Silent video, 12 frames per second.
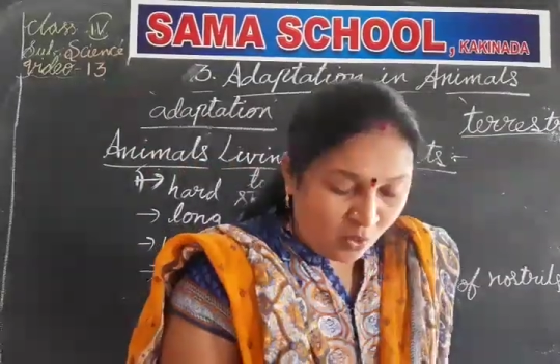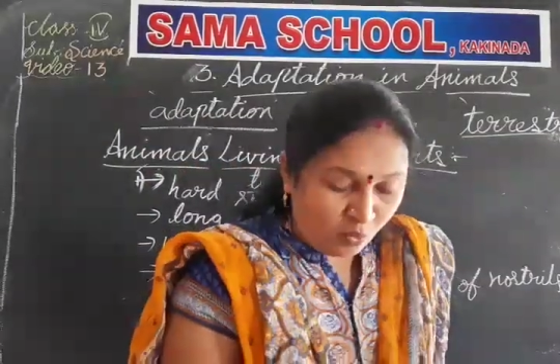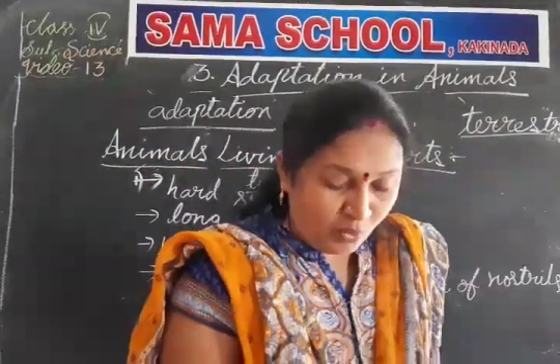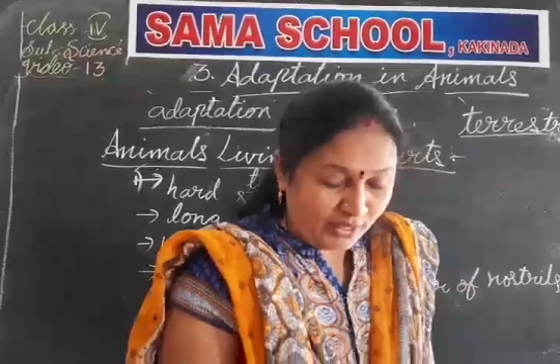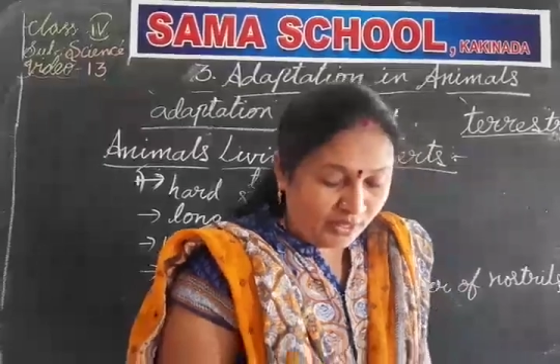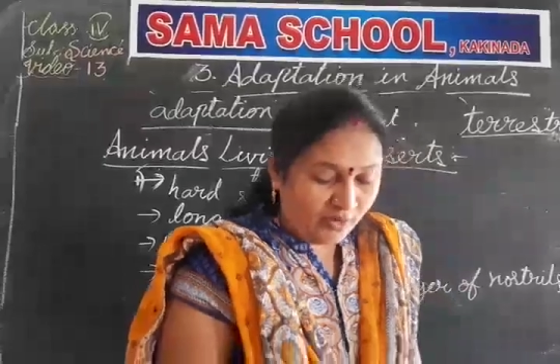
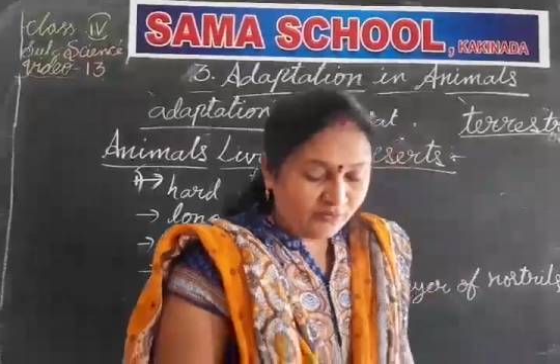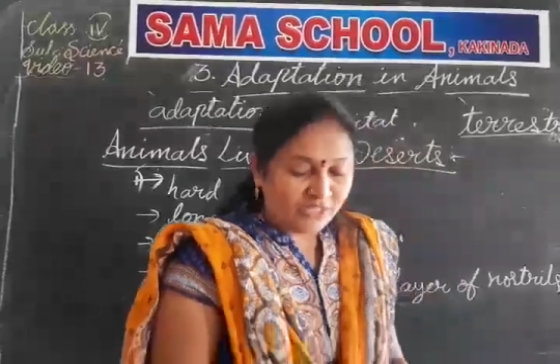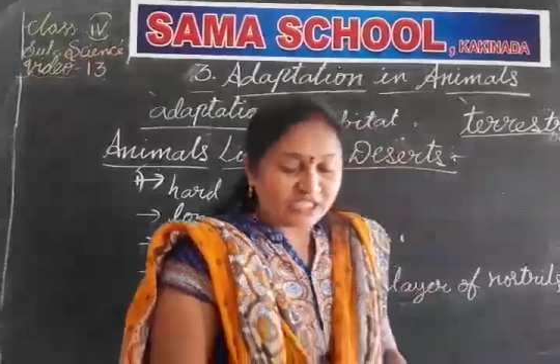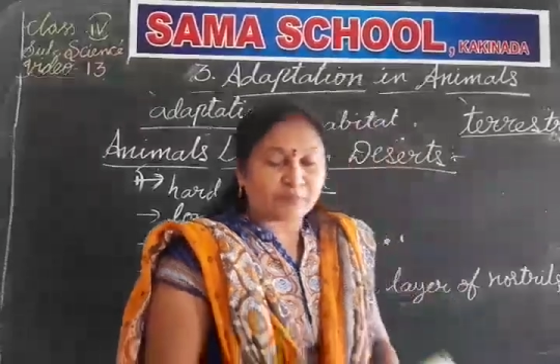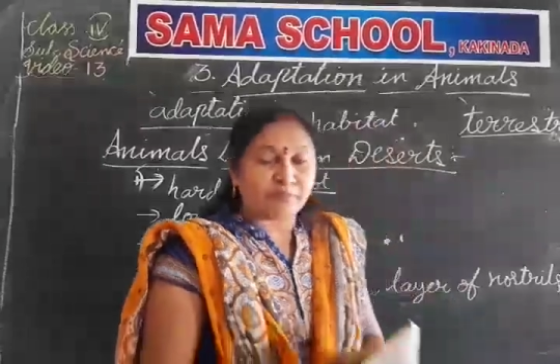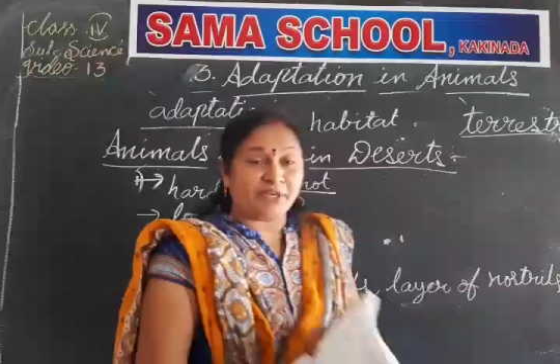one of
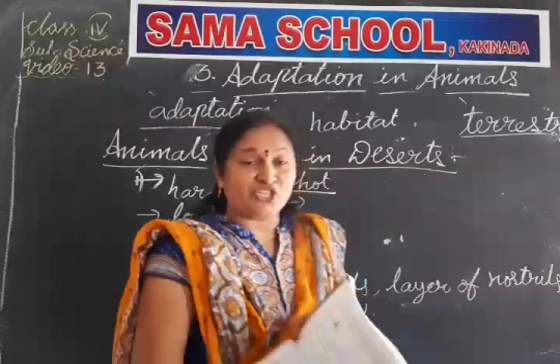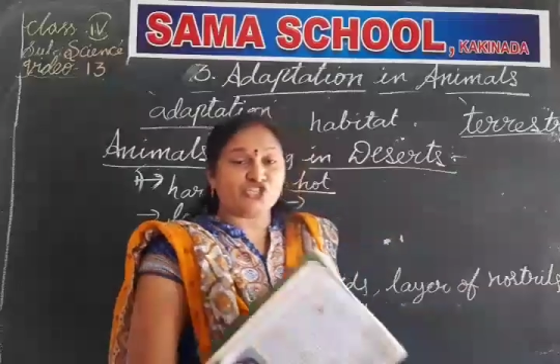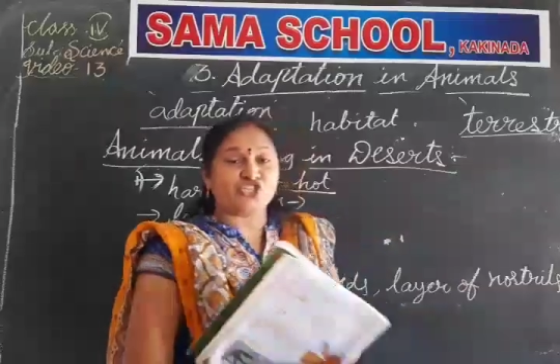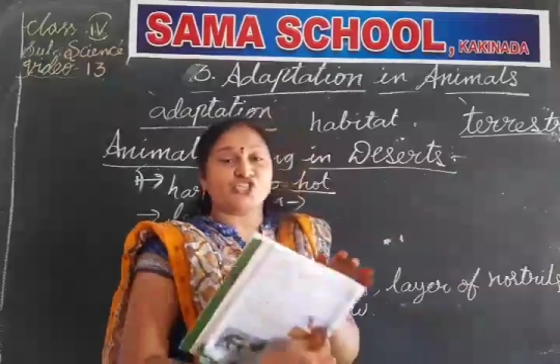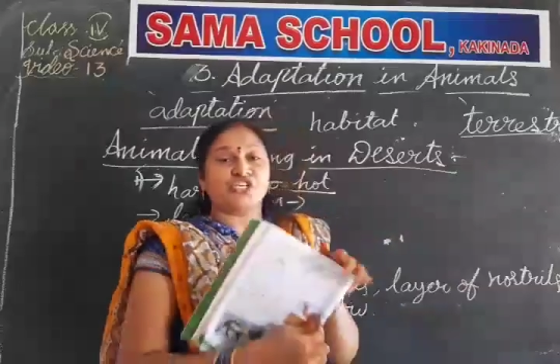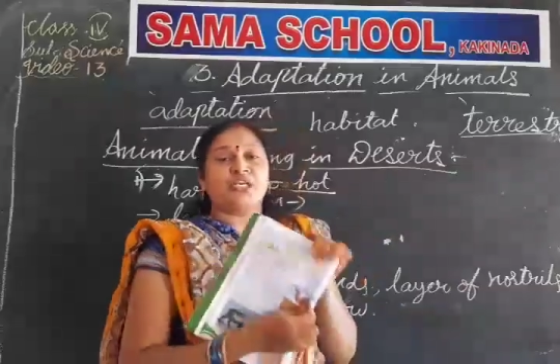the
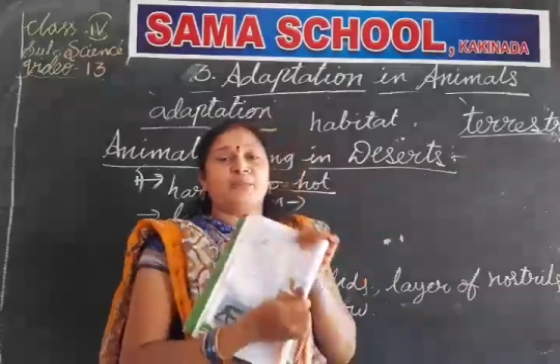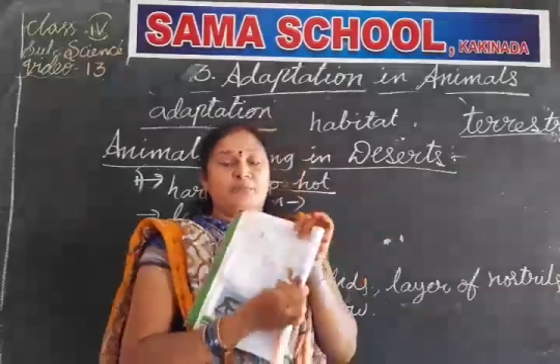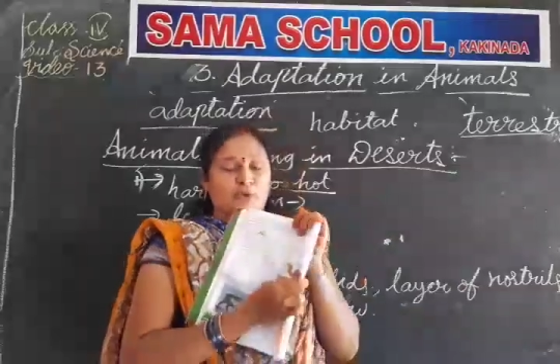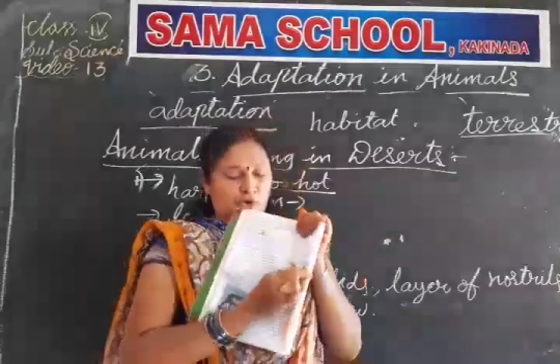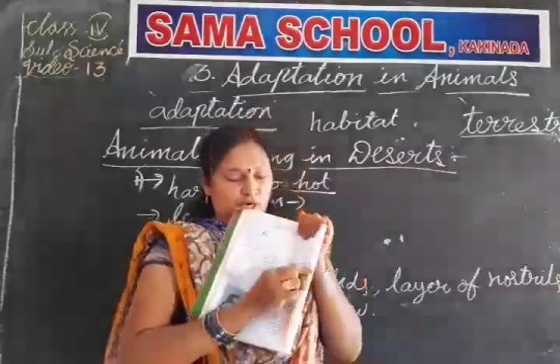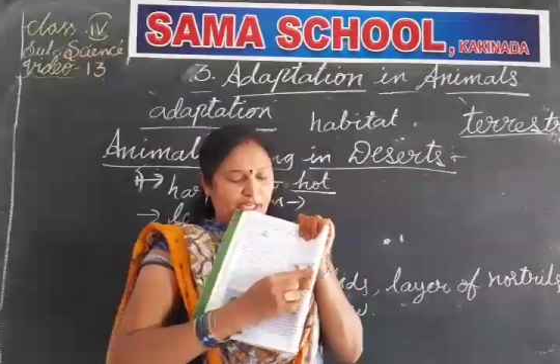special
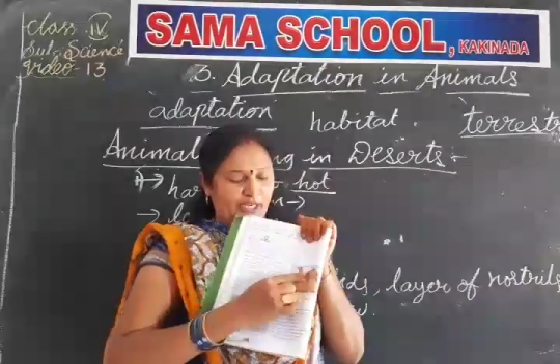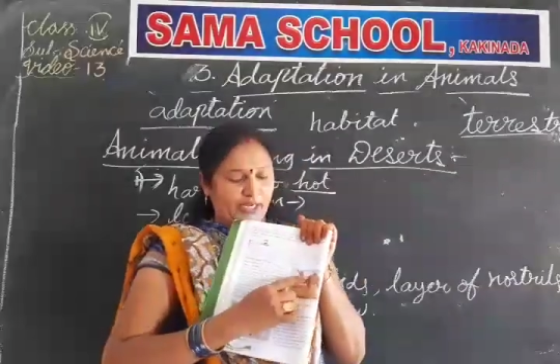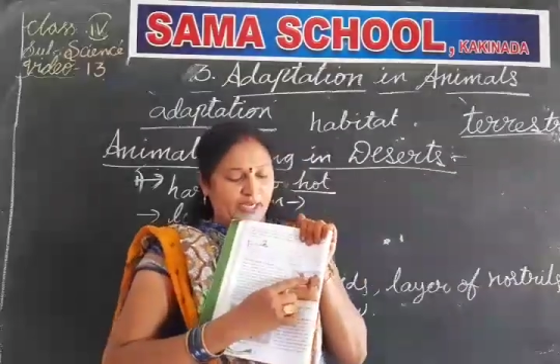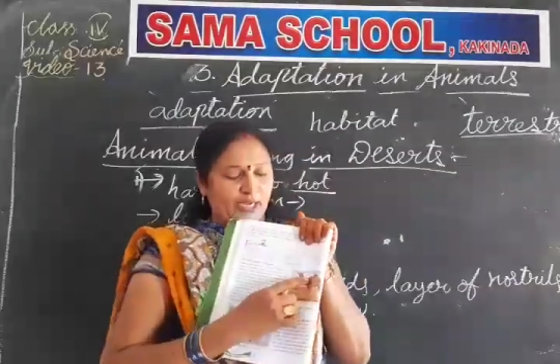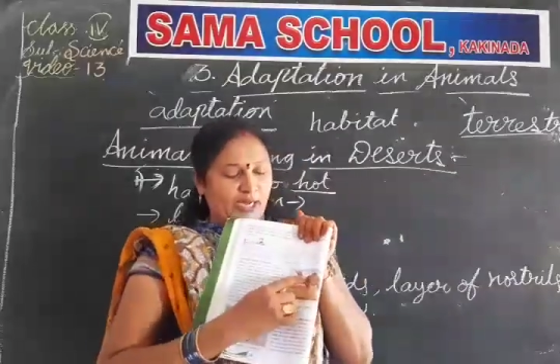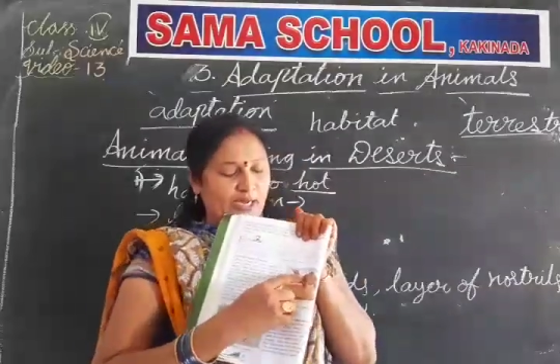
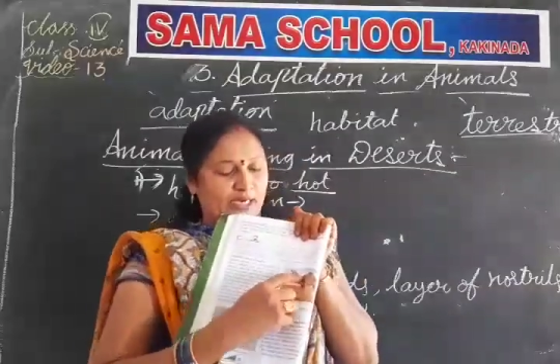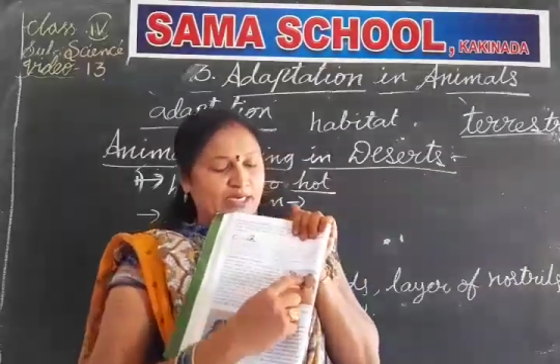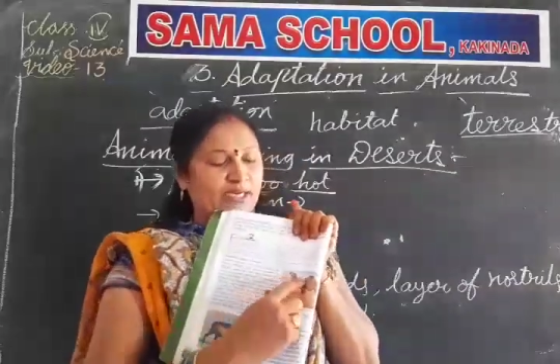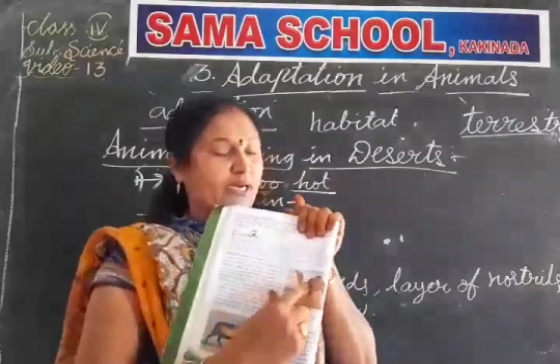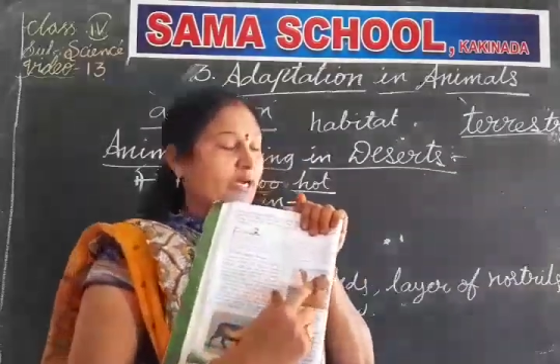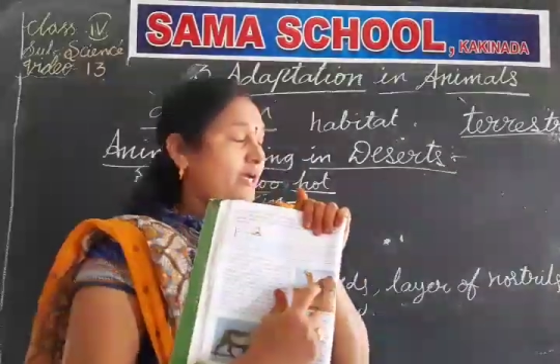body
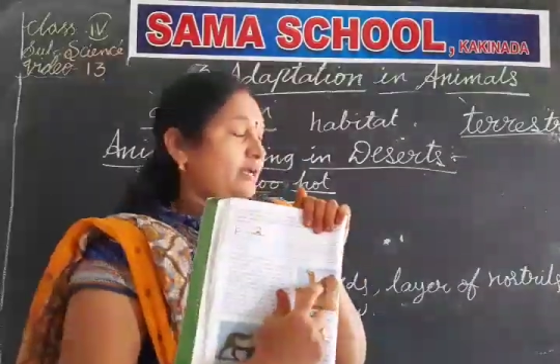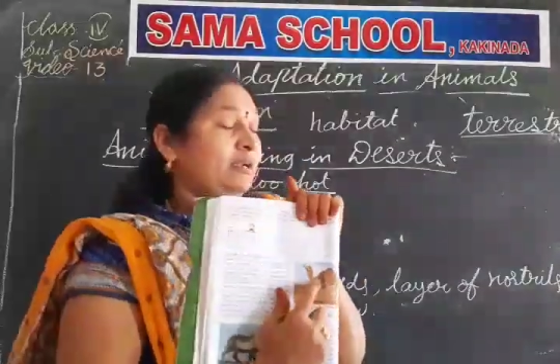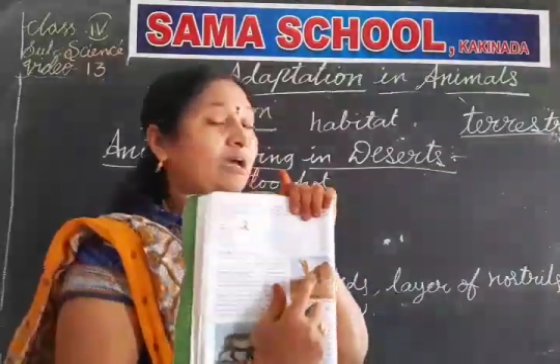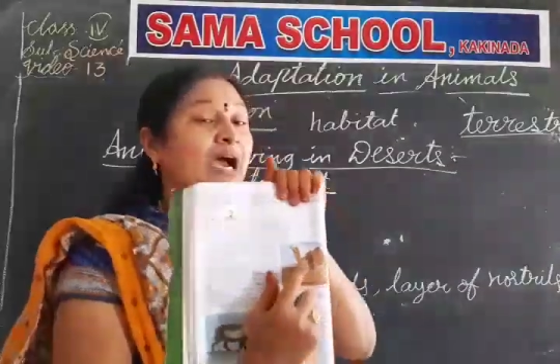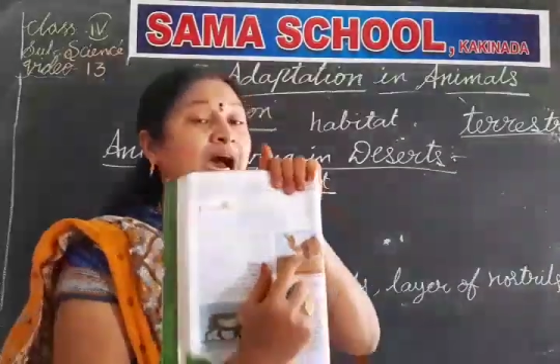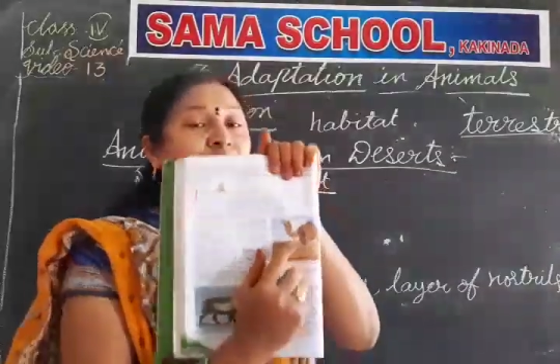organ,
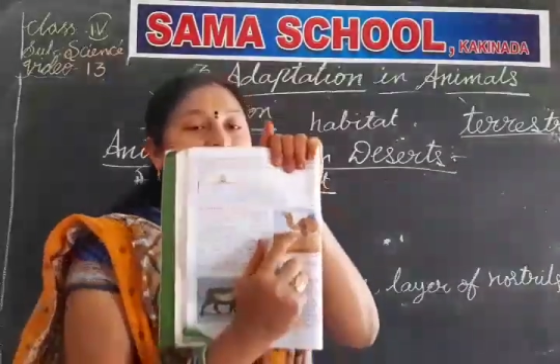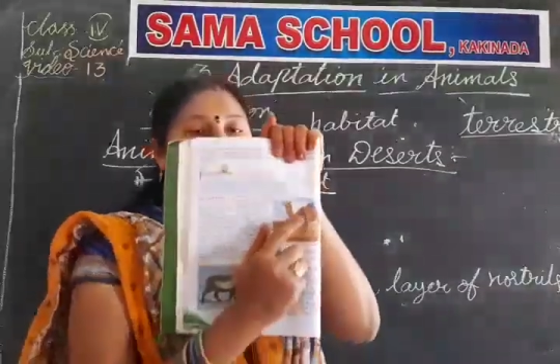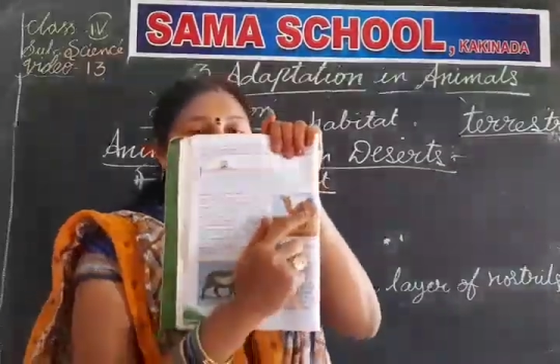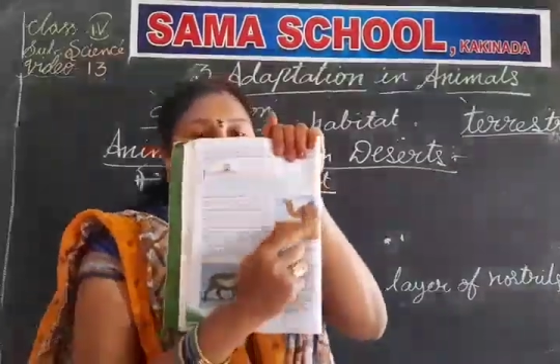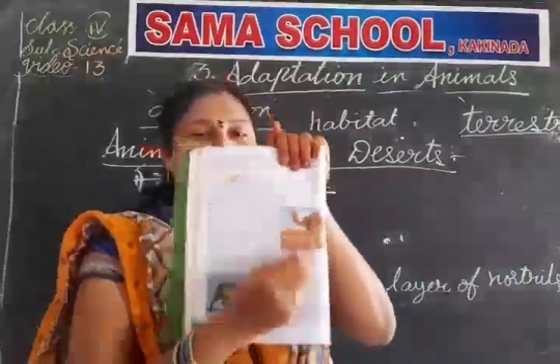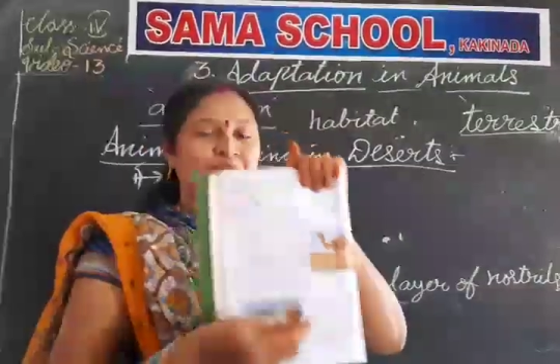hump.